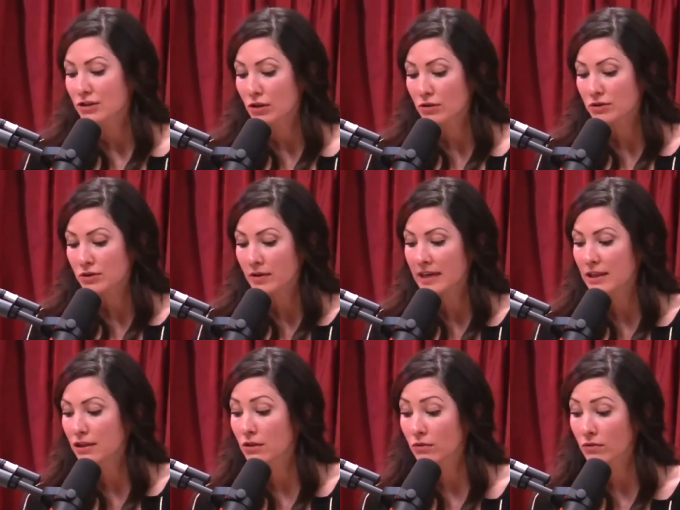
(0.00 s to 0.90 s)
So so
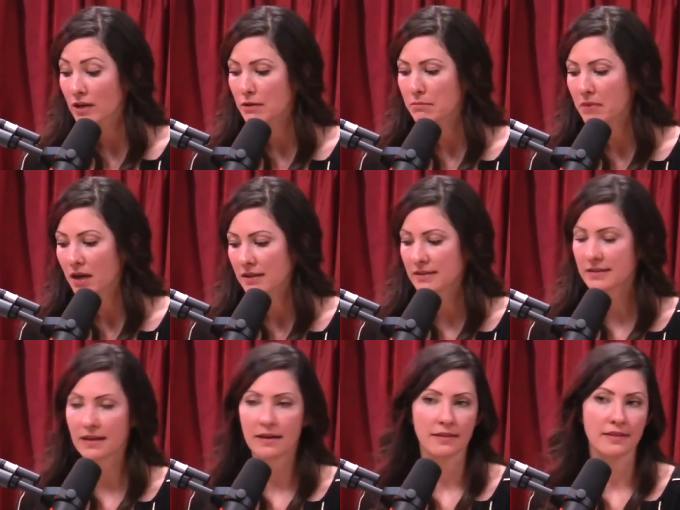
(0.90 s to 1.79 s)
in three
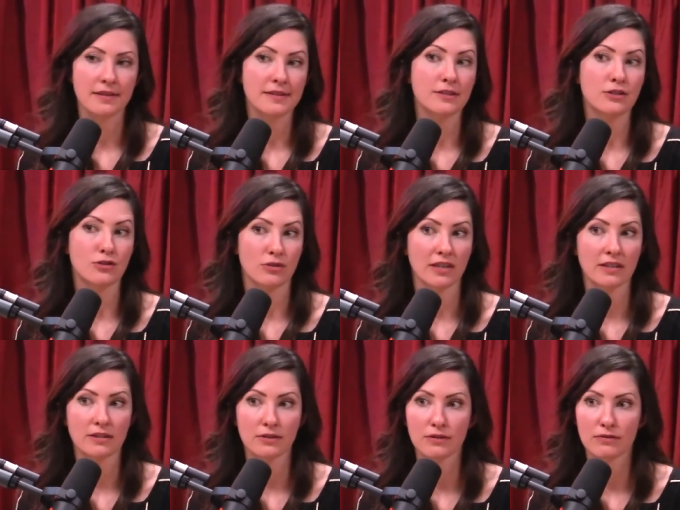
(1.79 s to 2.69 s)
months on this
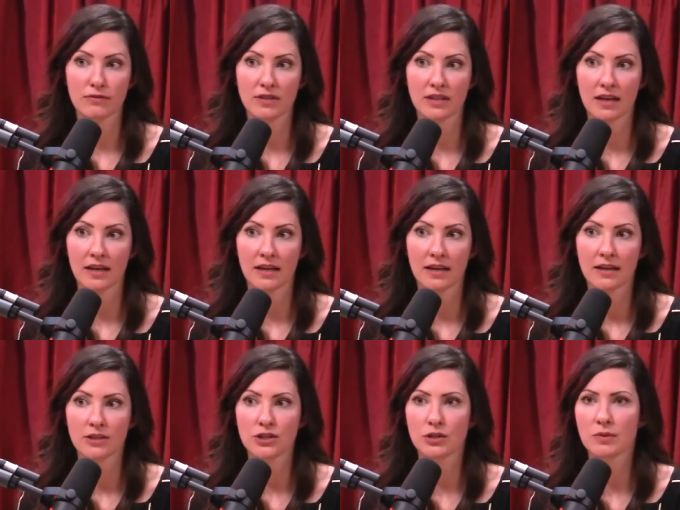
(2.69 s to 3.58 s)
strict gluten free diet,
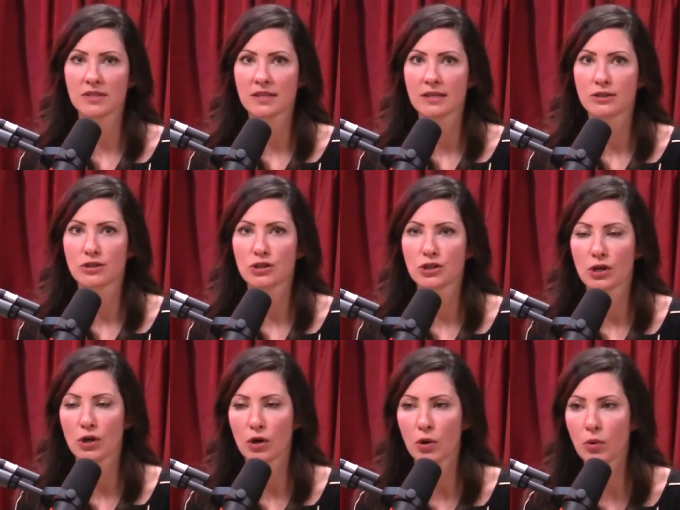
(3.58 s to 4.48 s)
she was
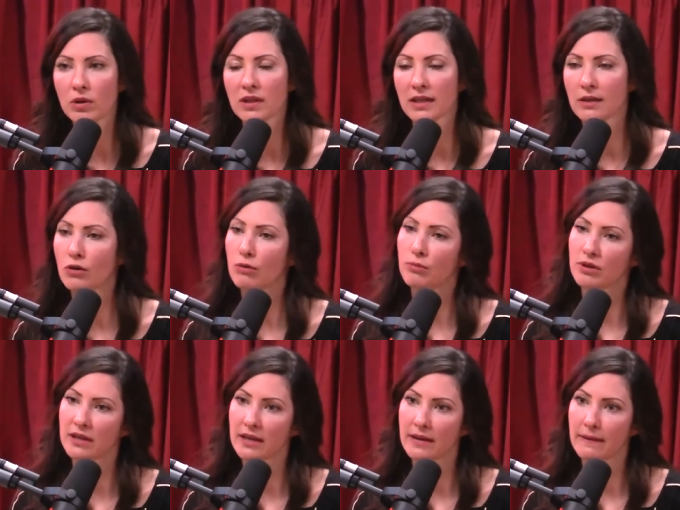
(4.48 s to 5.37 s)
totally
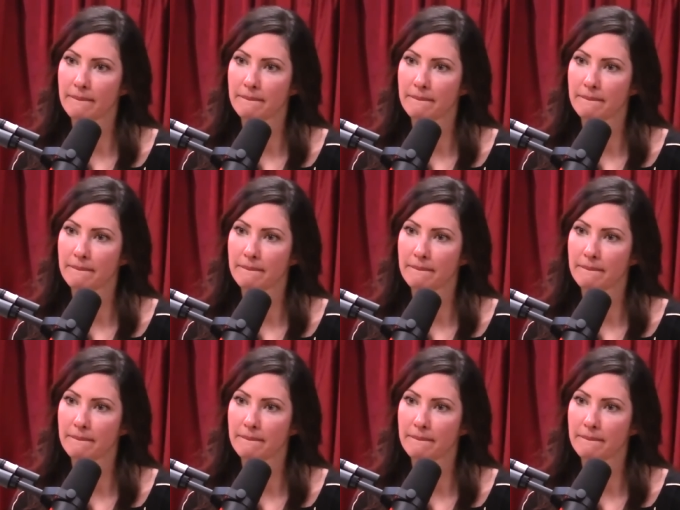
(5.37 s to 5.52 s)
normal again.